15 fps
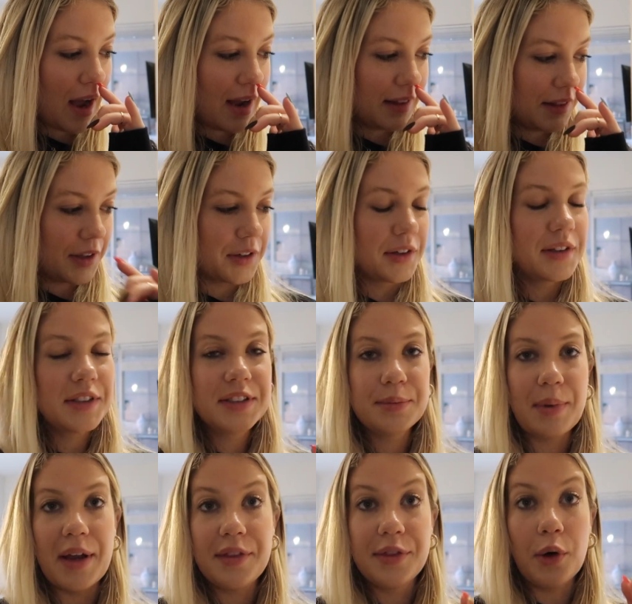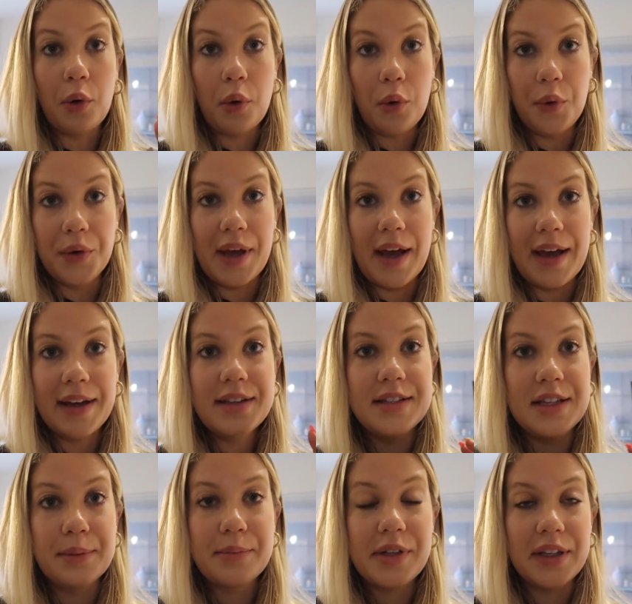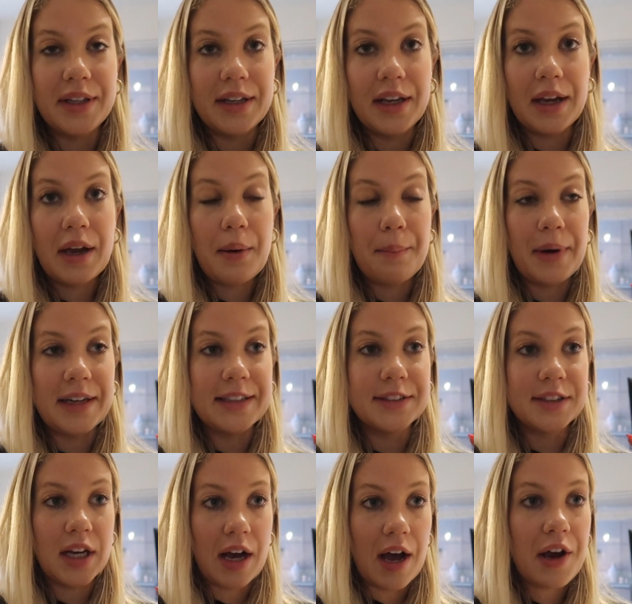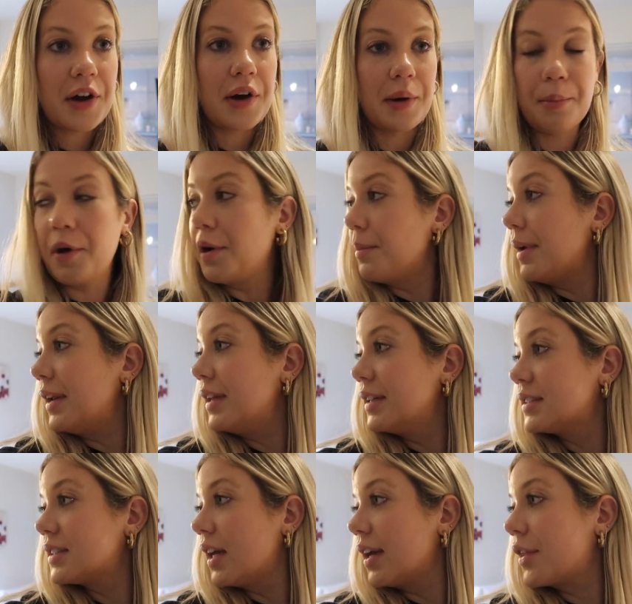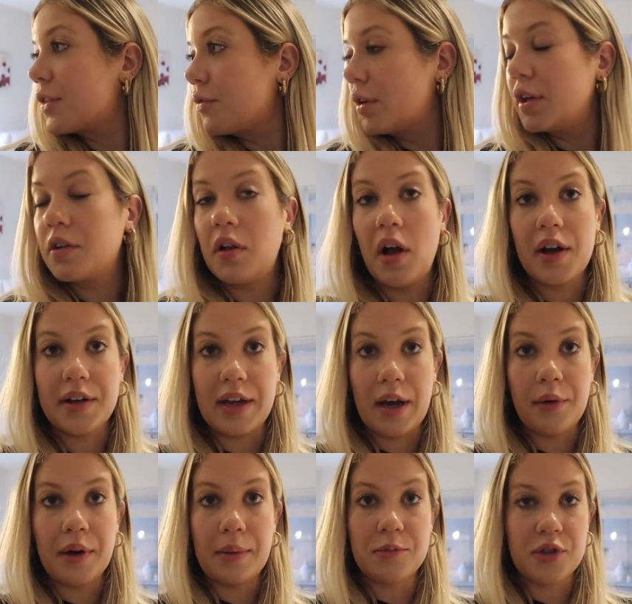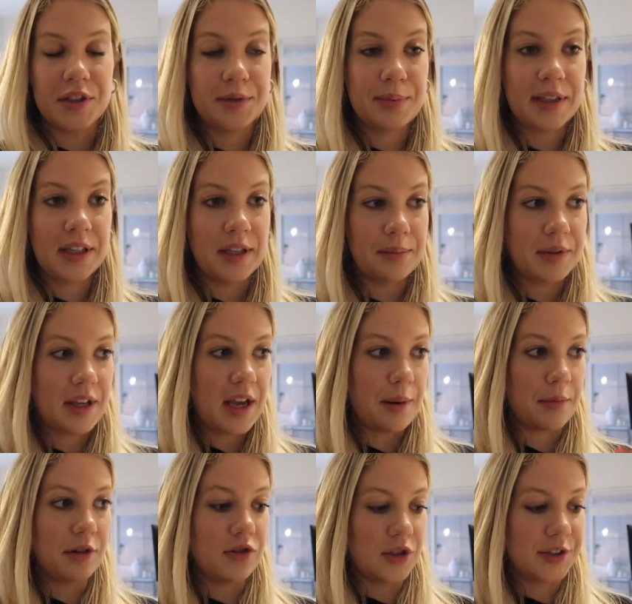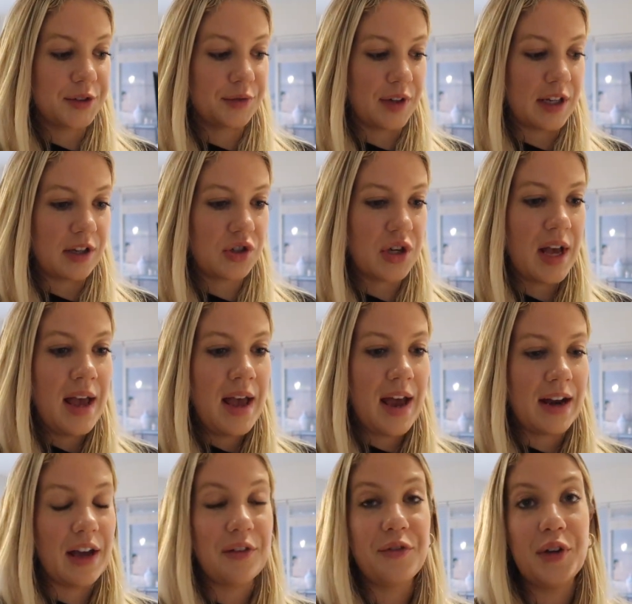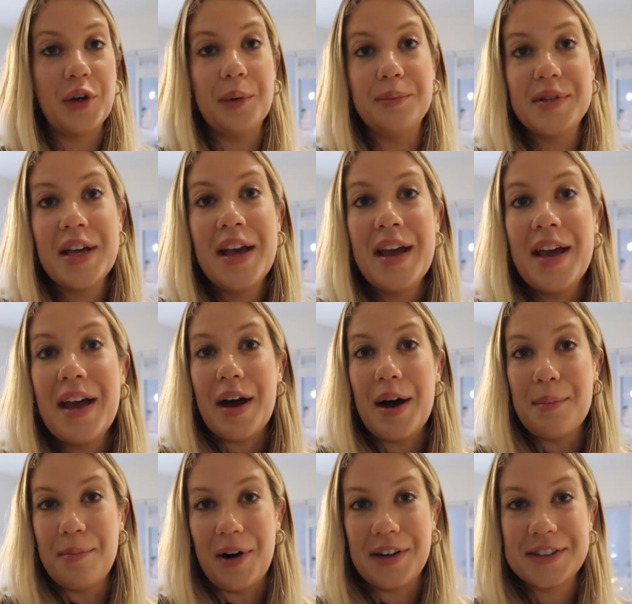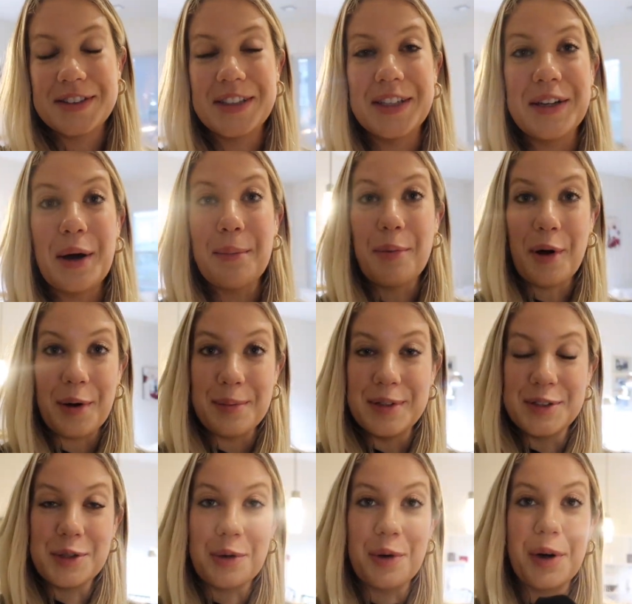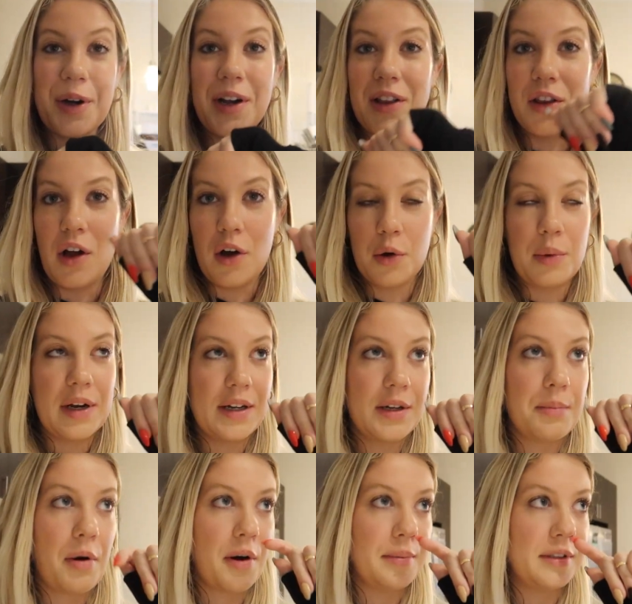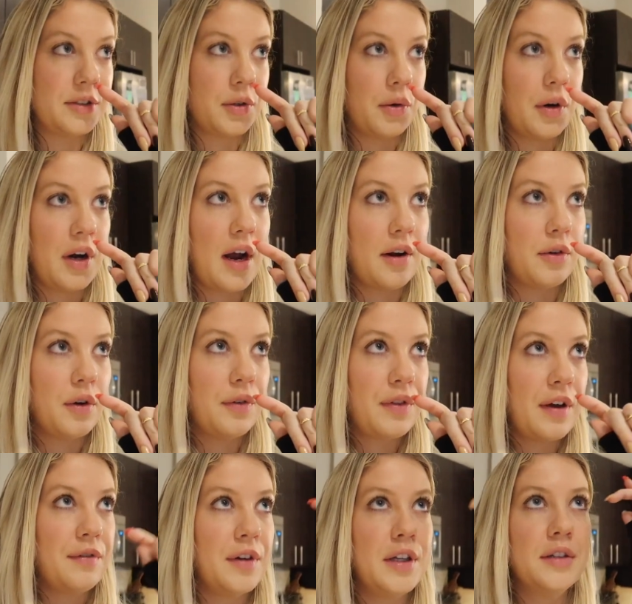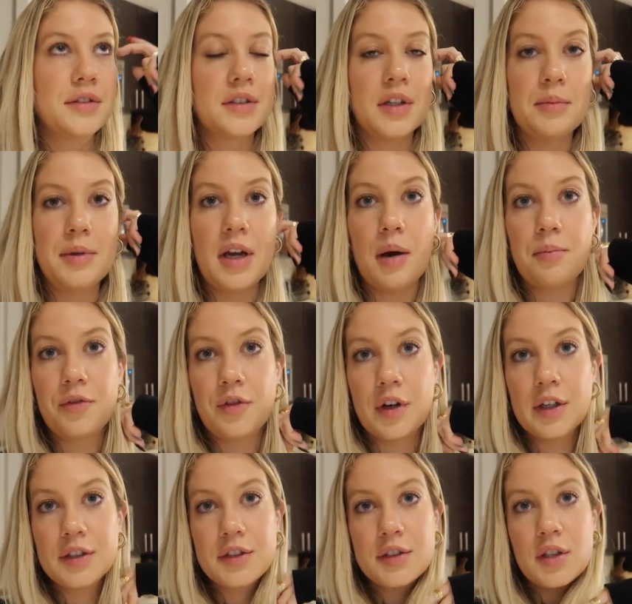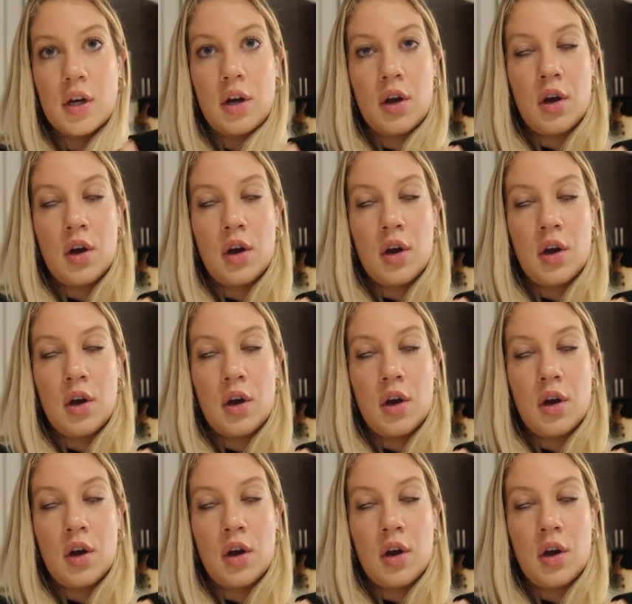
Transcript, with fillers: I literally spent the whole day deep cleaning my entire apartment. It's like three o'clock now and I'm just picking up the camera, just finished. And I filmed a Boston apartment tour, long awaited apartment tour. I don't know if that video is gonna be up first.